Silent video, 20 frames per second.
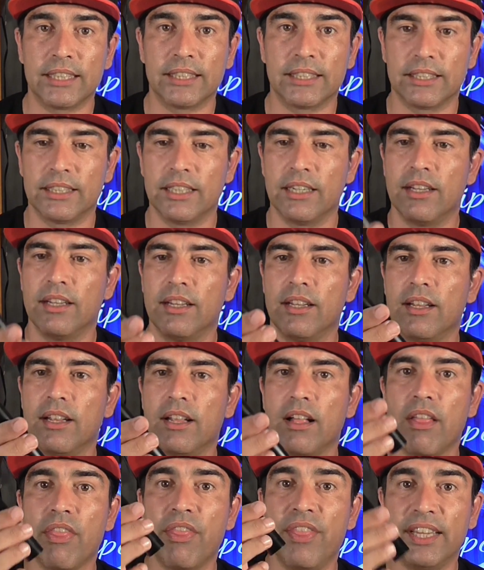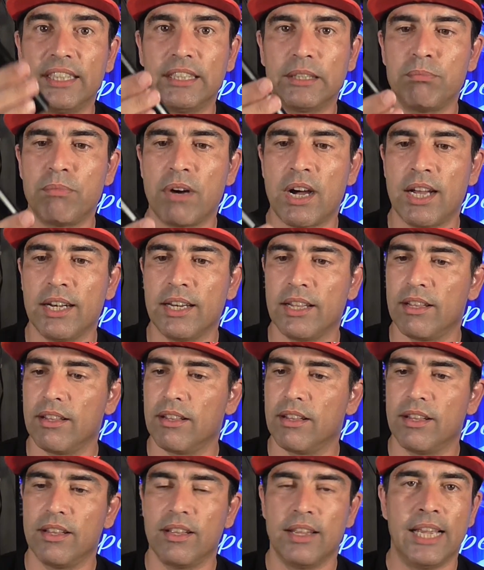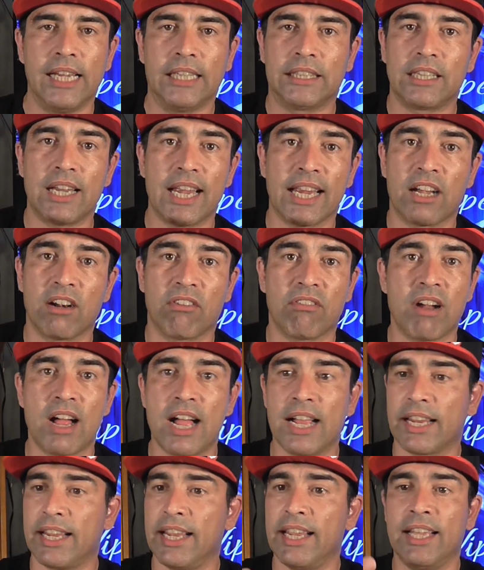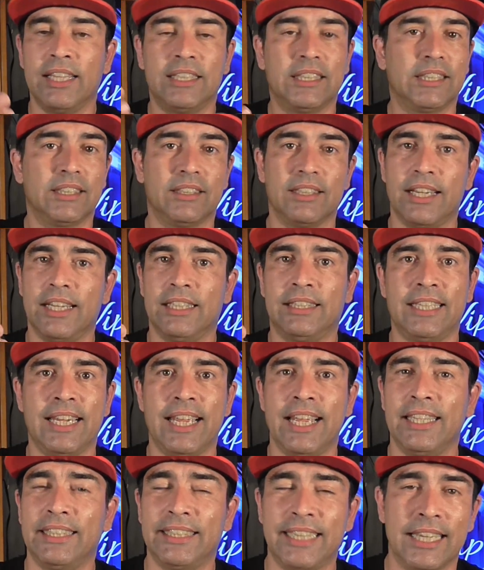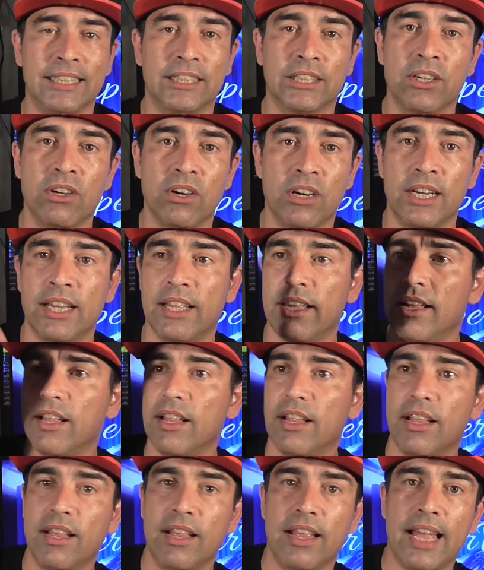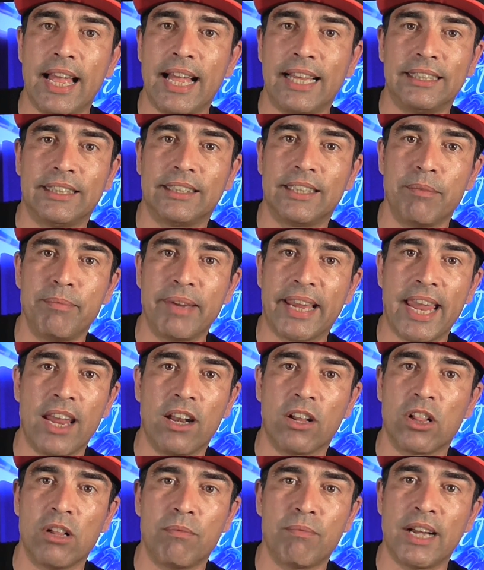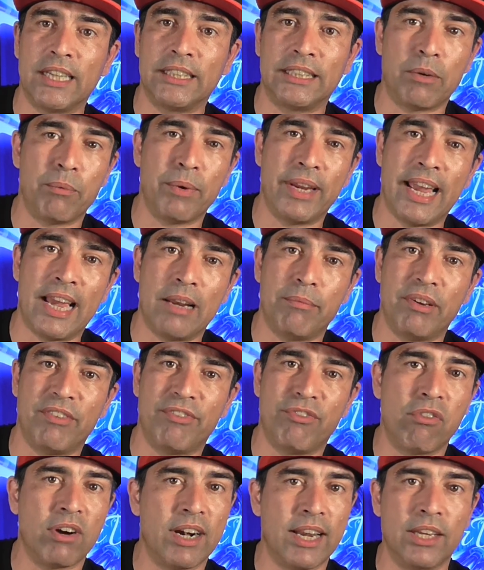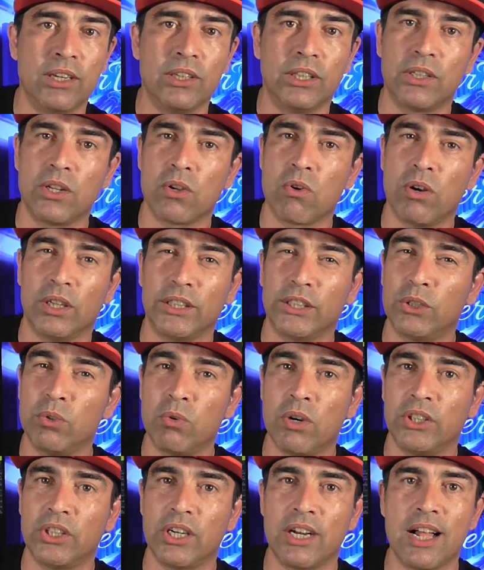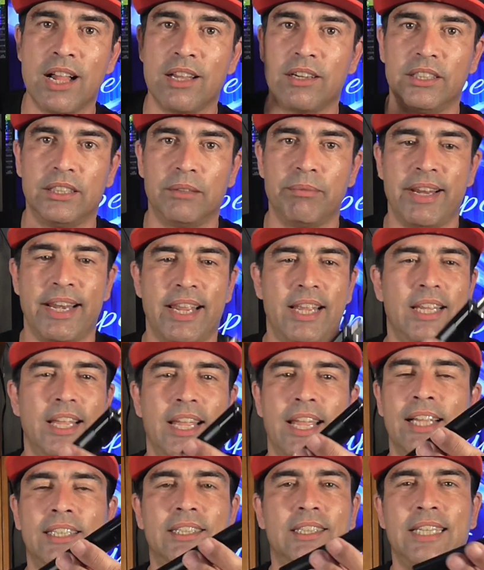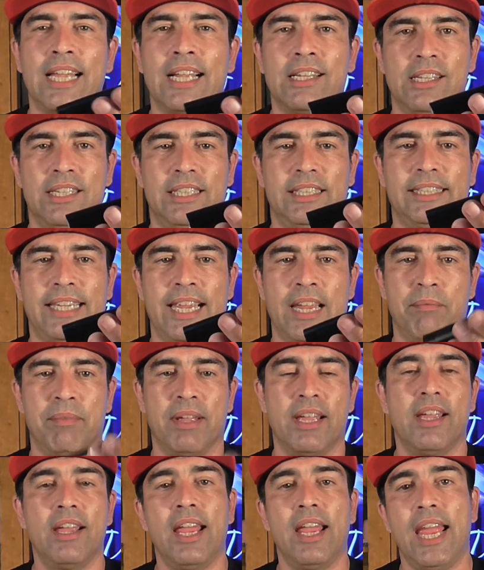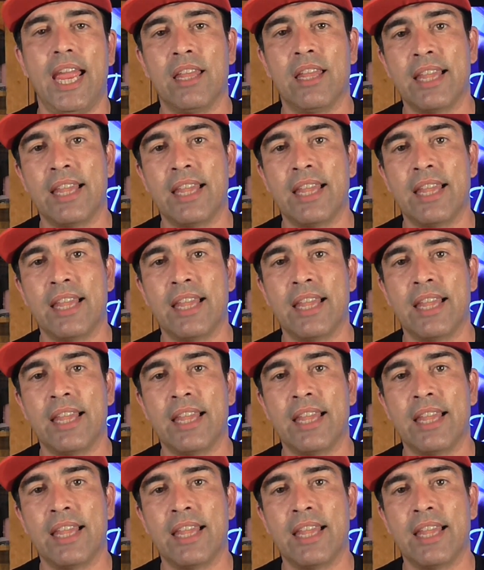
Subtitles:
bucks, this mod hits like a rock. It hits as good as the mechanical mods that we had before that used to cost $200, man. It hits exactly the same.